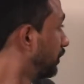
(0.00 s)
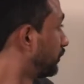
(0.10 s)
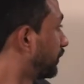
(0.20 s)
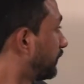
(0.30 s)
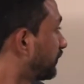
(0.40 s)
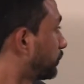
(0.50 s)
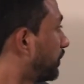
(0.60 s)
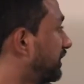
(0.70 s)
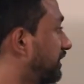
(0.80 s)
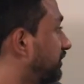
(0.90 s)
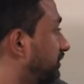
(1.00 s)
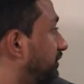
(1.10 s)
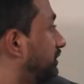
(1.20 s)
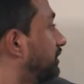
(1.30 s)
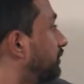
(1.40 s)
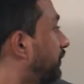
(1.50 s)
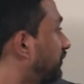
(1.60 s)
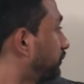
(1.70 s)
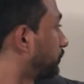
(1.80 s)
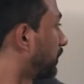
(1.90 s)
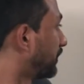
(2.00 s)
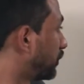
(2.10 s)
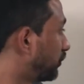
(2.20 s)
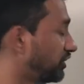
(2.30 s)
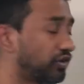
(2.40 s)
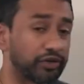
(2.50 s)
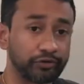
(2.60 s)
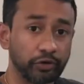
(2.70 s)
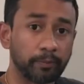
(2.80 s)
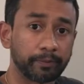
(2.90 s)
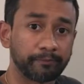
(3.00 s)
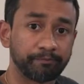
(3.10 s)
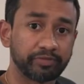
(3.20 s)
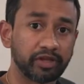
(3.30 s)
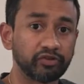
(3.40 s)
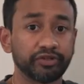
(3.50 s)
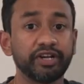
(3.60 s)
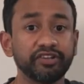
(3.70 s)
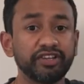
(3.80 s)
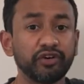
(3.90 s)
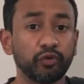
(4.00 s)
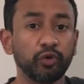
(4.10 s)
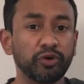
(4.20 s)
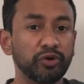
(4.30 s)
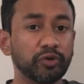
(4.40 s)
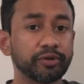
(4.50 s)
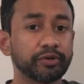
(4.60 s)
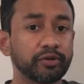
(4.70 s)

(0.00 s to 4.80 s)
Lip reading: So the first one is the first one that you see on the top. So that is the root node.